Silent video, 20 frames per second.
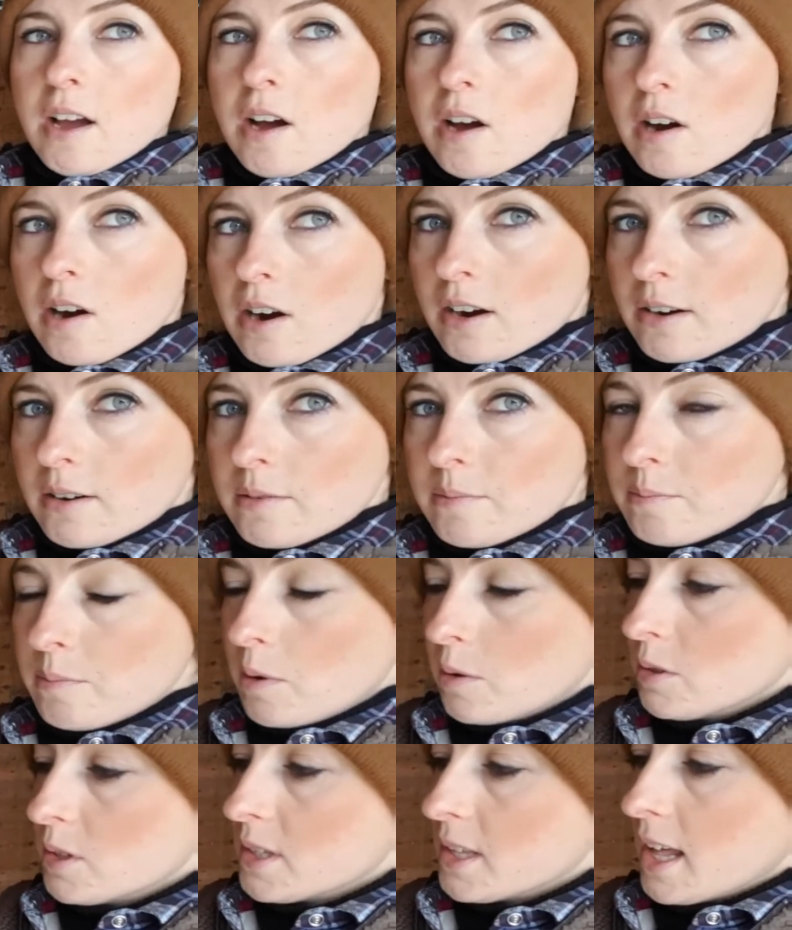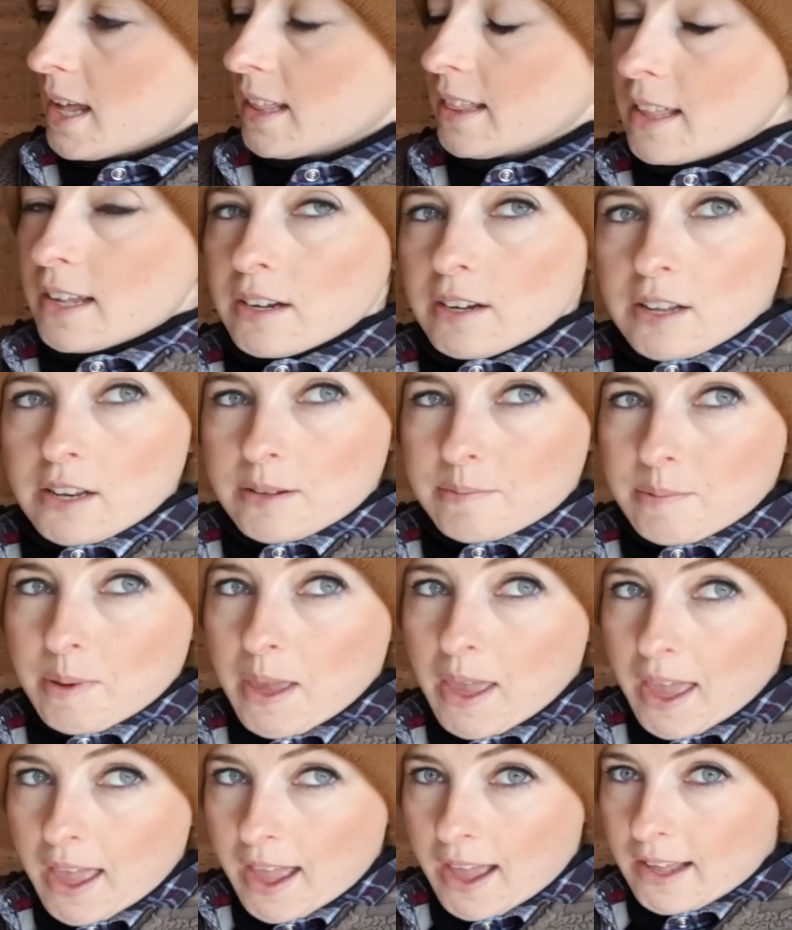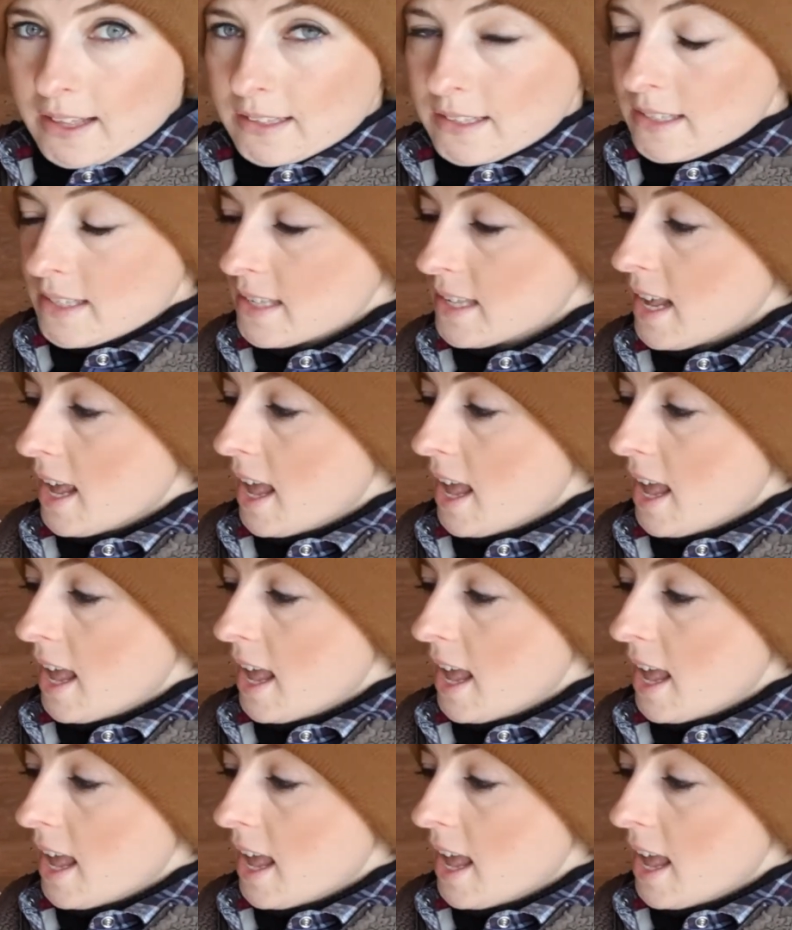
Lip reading: are most likely going to be hens.